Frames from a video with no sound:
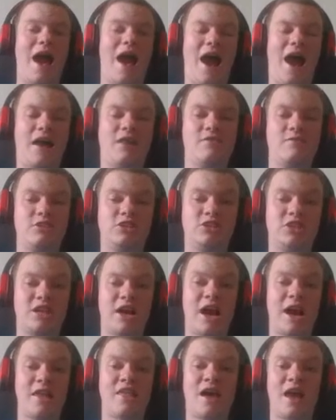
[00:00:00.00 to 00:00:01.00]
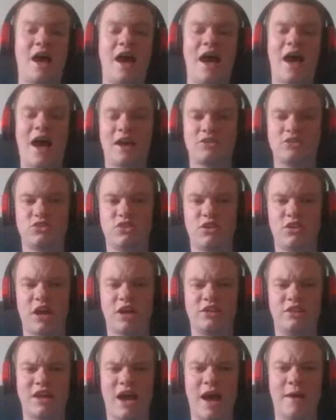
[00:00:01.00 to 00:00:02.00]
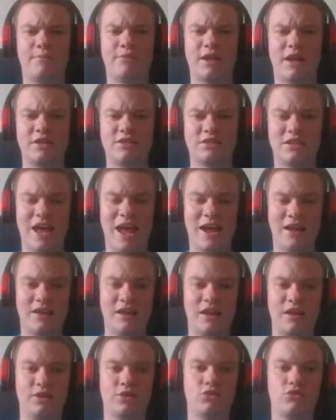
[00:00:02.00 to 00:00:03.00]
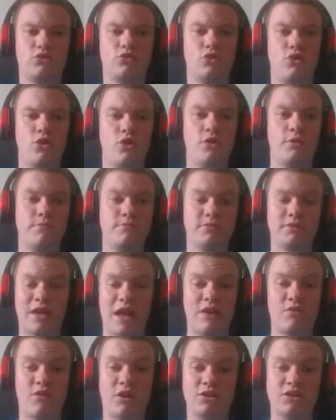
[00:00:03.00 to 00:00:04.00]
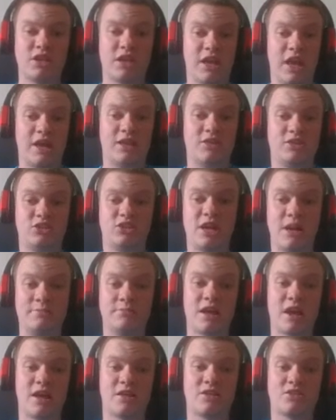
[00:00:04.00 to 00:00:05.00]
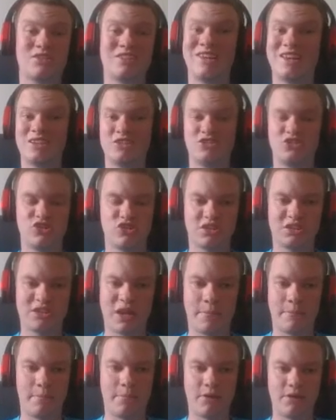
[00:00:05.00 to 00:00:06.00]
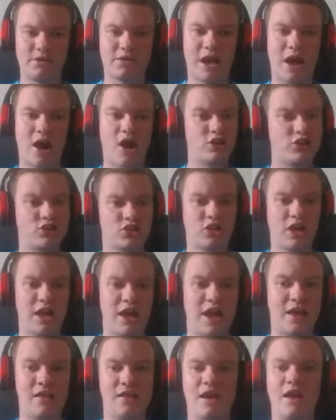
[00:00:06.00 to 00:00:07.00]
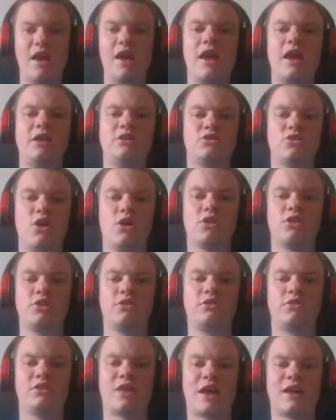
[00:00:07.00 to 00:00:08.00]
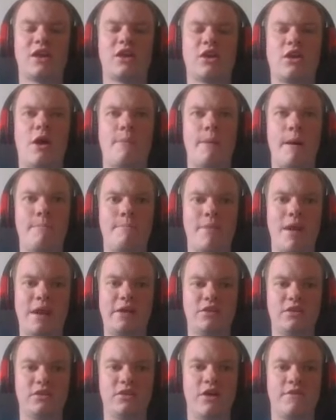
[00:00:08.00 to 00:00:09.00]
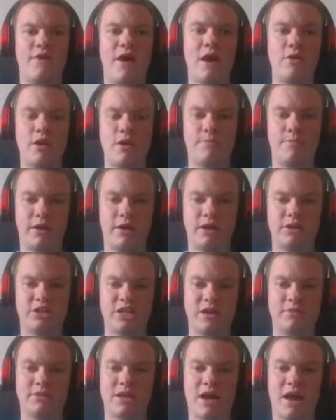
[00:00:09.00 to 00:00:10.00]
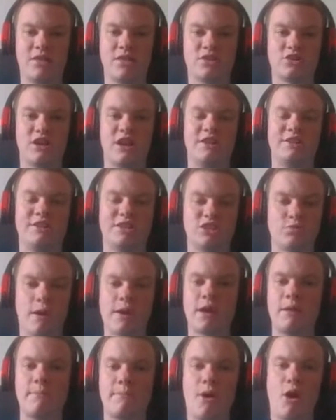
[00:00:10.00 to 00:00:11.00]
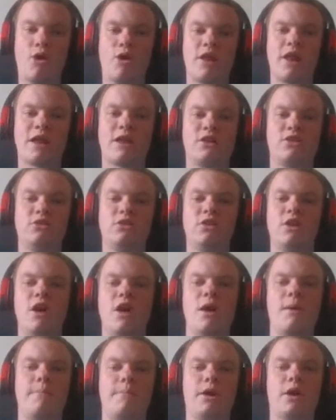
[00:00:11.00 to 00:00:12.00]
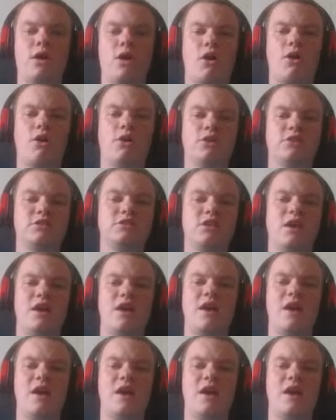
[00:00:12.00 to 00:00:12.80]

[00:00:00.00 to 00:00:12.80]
and Shan has to adapt his technique to get runs against James Anderson. It's just simple as that, or stay in. He's got to think up a method of how to play James Anderson and the swinging ball in England, because